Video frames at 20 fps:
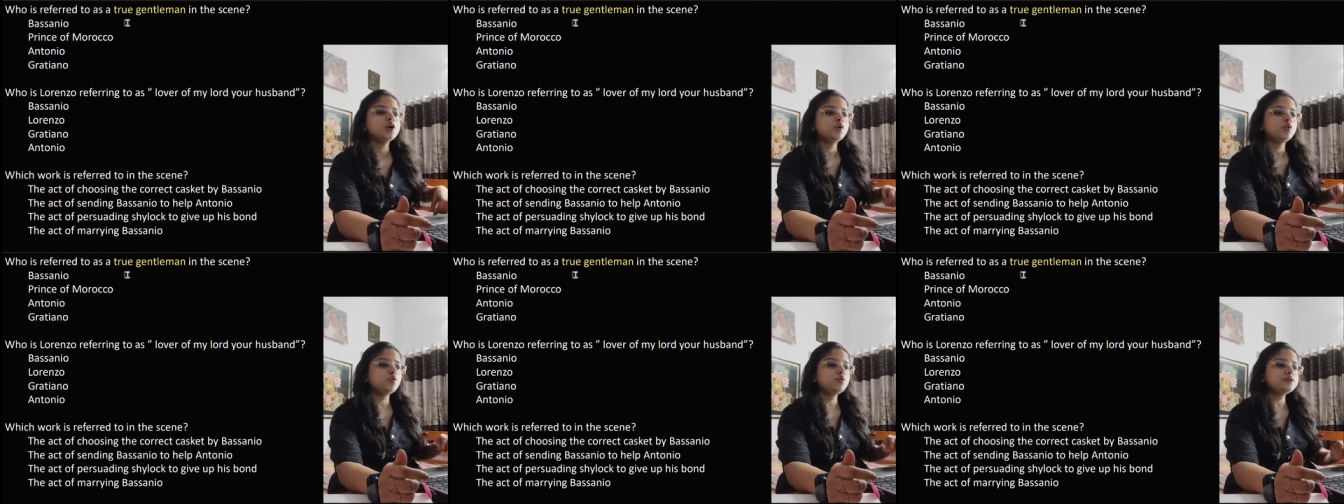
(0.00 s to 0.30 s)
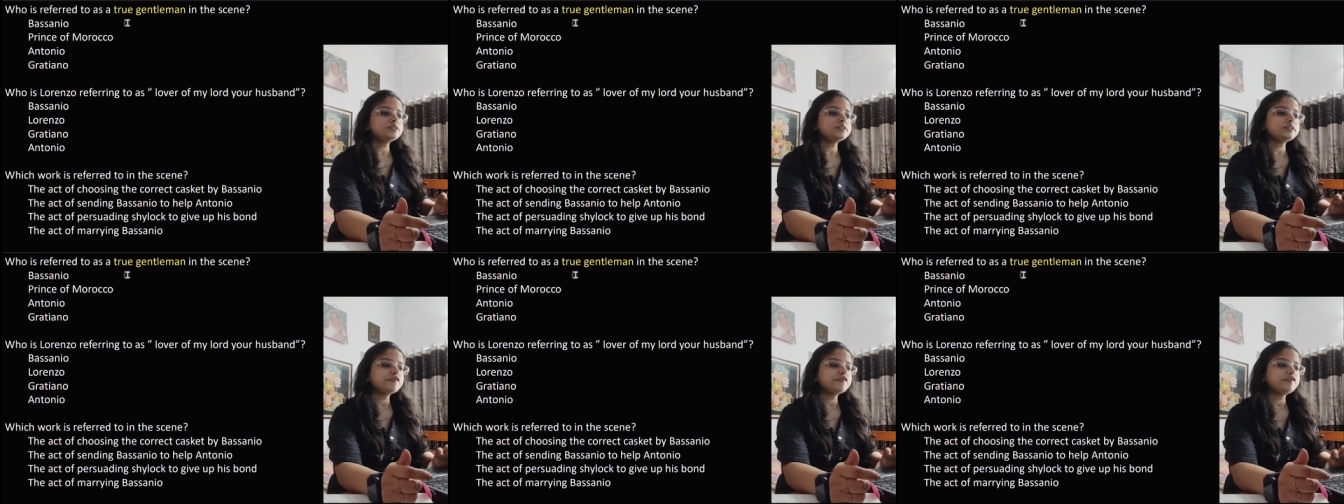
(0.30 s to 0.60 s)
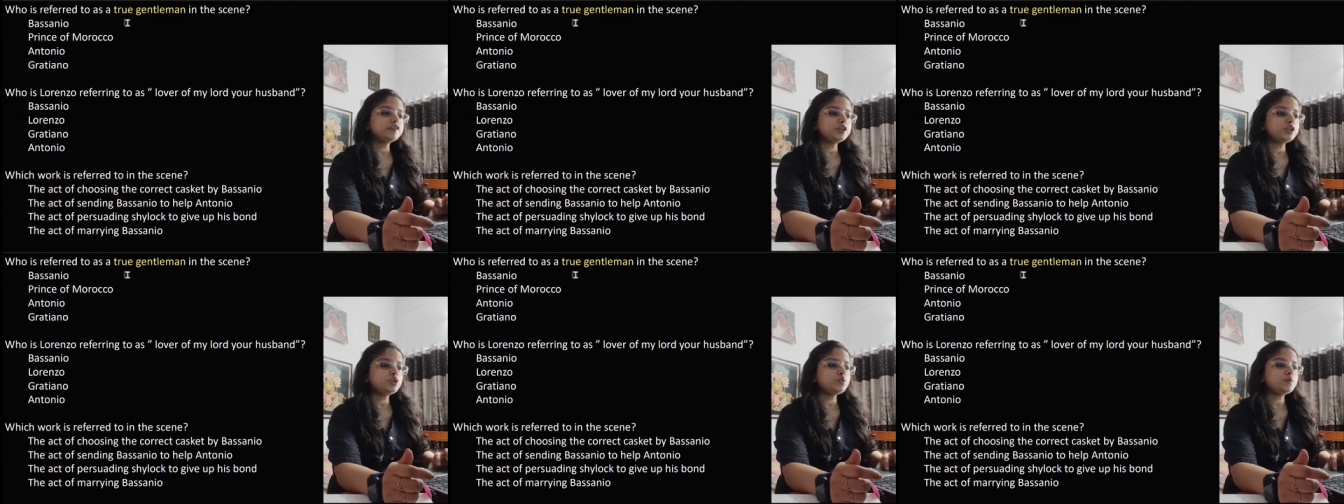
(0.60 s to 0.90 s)
Who is
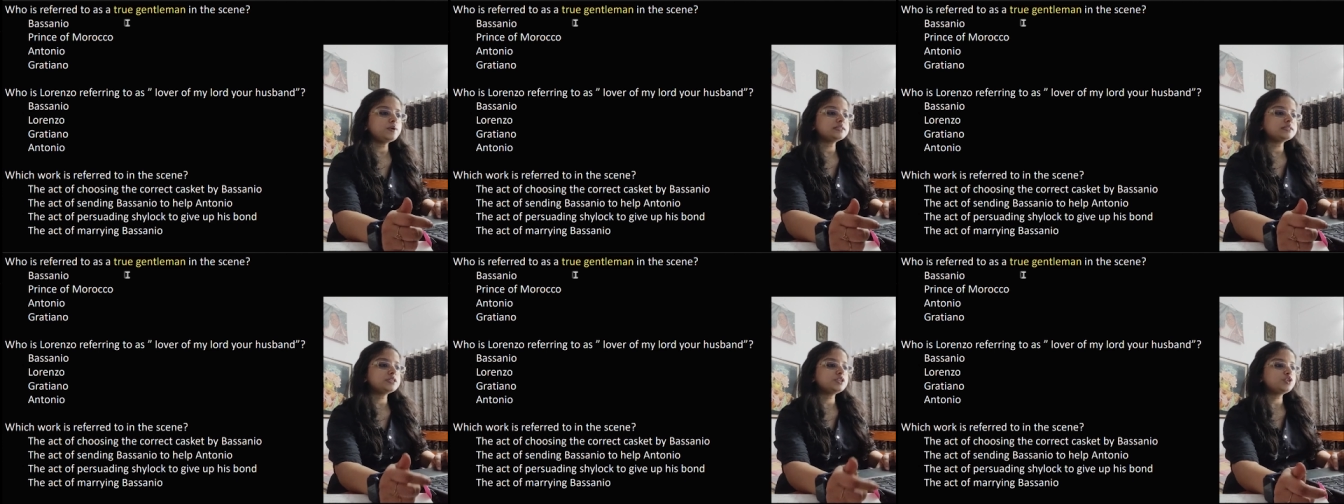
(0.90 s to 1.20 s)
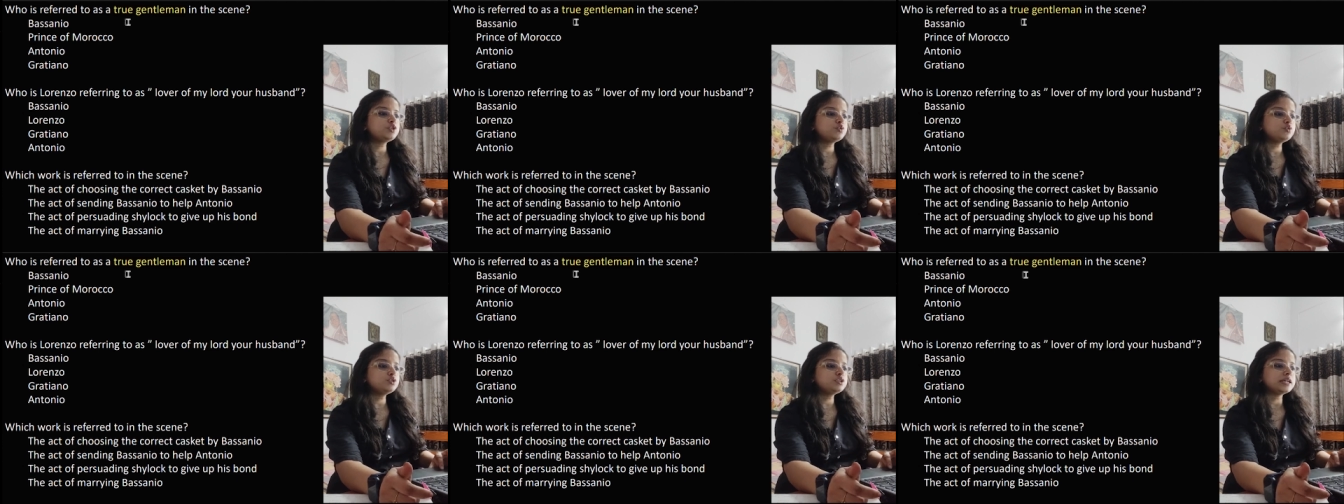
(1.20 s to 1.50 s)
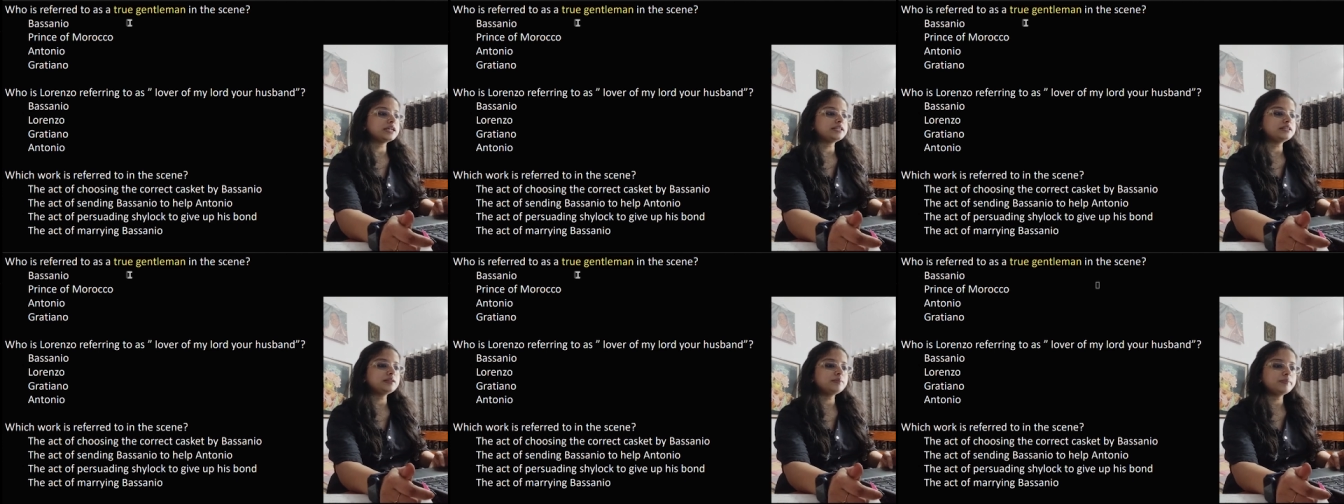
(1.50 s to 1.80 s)
referred to as a true
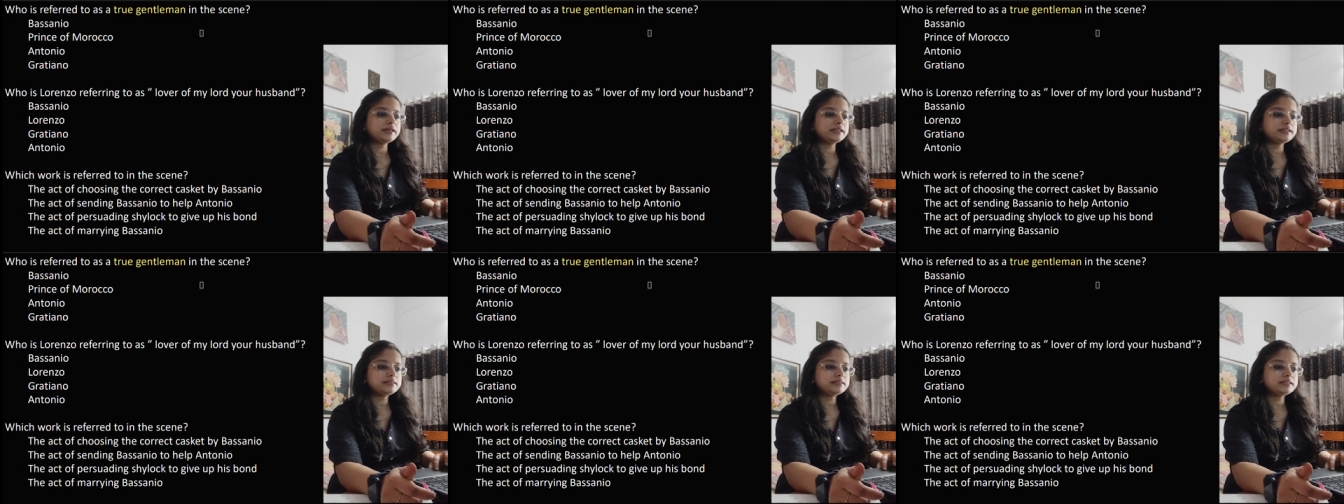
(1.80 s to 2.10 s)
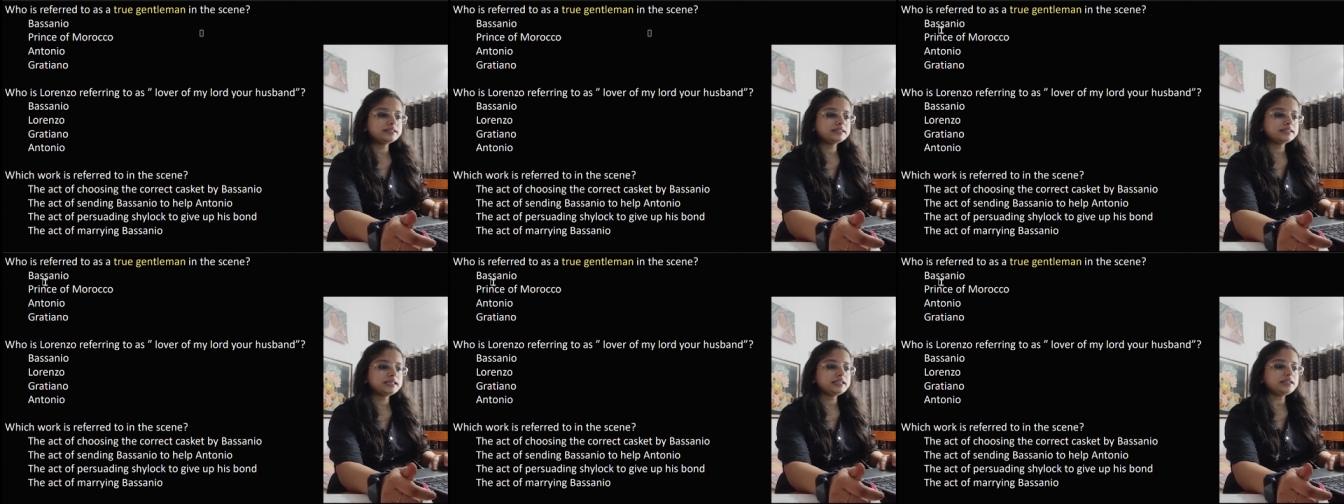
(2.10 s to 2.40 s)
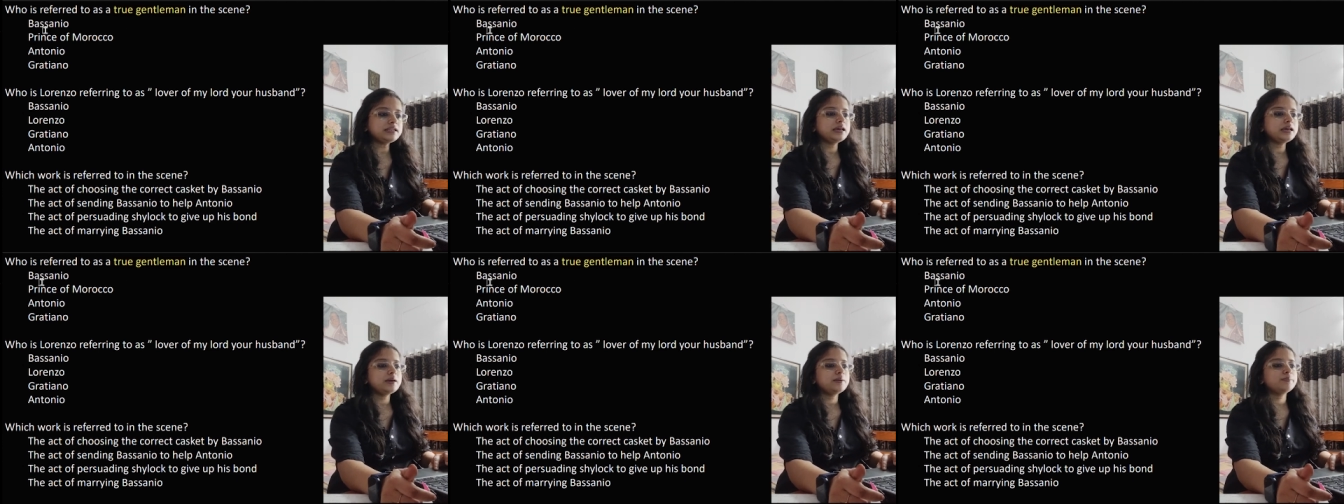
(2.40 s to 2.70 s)
gentleman in this
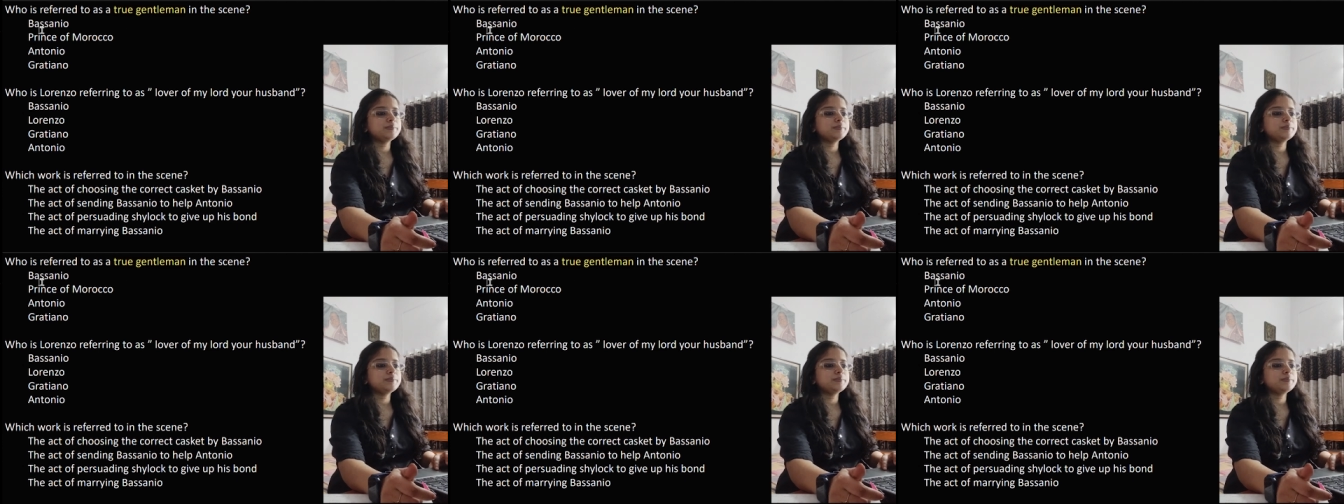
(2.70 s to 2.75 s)
scene?